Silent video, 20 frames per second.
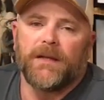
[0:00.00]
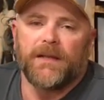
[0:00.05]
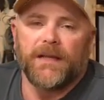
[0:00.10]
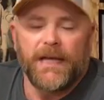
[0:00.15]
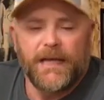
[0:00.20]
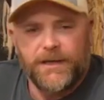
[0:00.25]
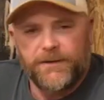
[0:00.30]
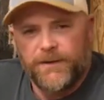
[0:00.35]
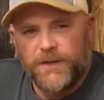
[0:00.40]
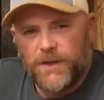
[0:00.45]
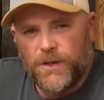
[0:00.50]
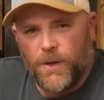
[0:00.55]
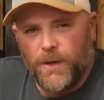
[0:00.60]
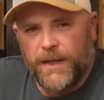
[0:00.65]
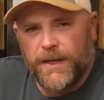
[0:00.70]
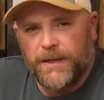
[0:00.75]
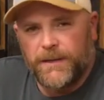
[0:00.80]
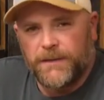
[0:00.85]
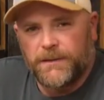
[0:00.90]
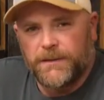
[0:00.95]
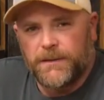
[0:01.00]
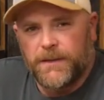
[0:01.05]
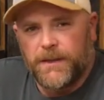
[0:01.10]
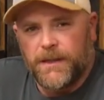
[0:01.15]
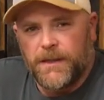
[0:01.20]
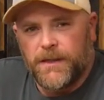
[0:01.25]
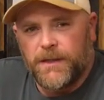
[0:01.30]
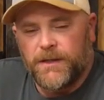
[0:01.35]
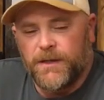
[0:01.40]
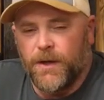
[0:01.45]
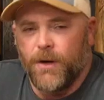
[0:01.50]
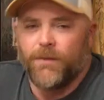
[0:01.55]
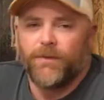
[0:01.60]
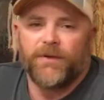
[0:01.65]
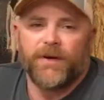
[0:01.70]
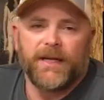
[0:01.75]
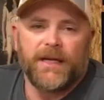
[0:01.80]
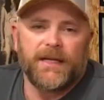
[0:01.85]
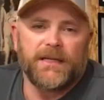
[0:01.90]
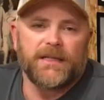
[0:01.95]
Thanks for joining. Don't
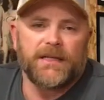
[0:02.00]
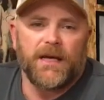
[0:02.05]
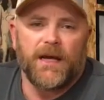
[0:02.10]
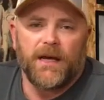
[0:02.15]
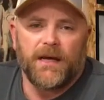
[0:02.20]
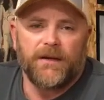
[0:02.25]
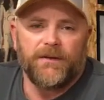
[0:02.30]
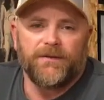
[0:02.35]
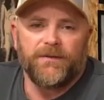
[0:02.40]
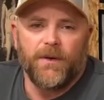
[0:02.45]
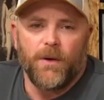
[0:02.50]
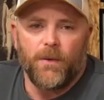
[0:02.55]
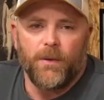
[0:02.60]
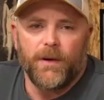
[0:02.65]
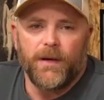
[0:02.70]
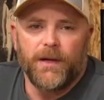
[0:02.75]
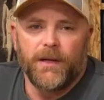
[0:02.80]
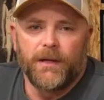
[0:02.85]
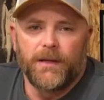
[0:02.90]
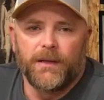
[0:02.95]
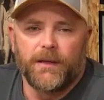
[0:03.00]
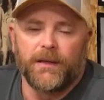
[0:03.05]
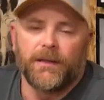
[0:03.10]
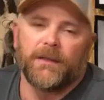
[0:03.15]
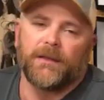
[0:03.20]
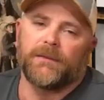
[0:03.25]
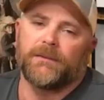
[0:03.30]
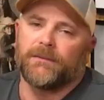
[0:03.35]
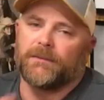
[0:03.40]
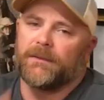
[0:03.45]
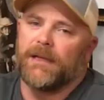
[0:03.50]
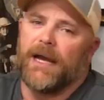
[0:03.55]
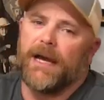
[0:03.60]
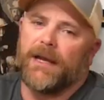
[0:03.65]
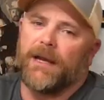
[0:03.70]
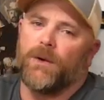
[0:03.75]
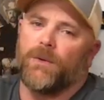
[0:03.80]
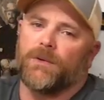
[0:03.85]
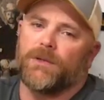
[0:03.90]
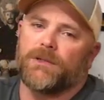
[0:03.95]
forget to hunt it forward.
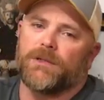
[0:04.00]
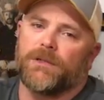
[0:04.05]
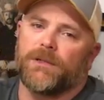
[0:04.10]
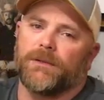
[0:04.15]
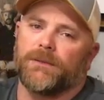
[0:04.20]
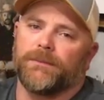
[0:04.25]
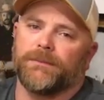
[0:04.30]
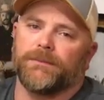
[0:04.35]
Adios.